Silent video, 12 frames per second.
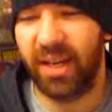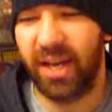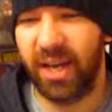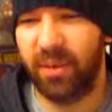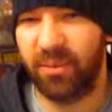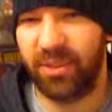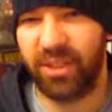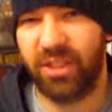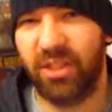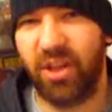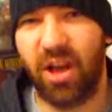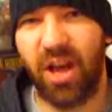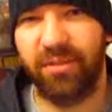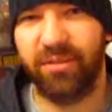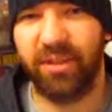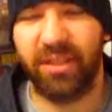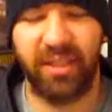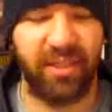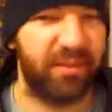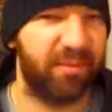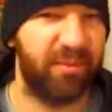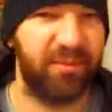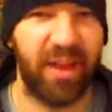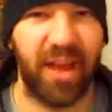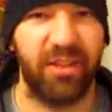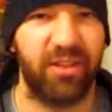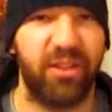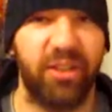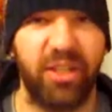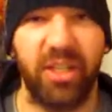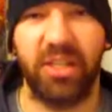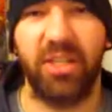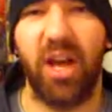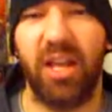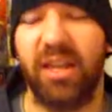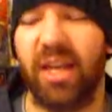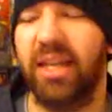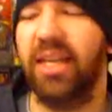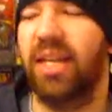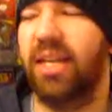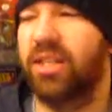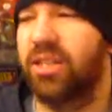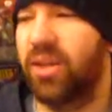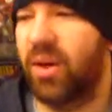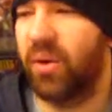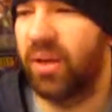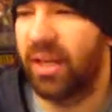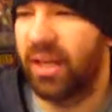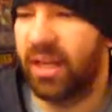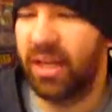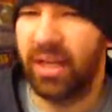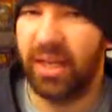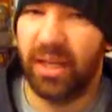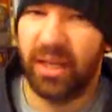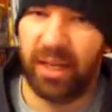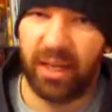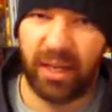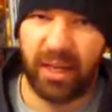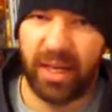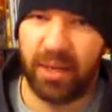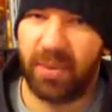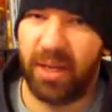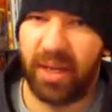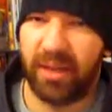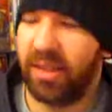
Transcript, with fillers: um, was just awful and fans are just not liking it. So, um, I